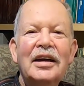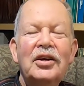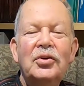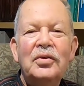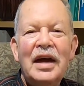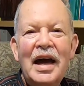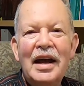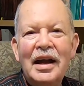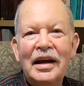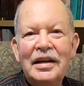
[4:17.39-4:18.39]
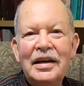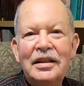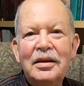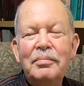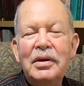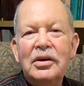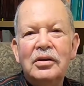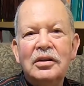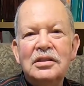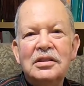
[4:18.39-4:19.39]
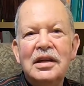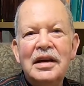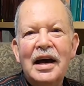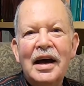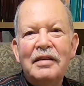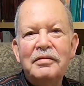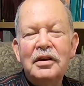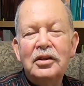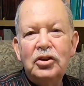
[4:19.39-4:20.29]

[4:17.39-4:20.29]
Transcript: you cannot eat them because they have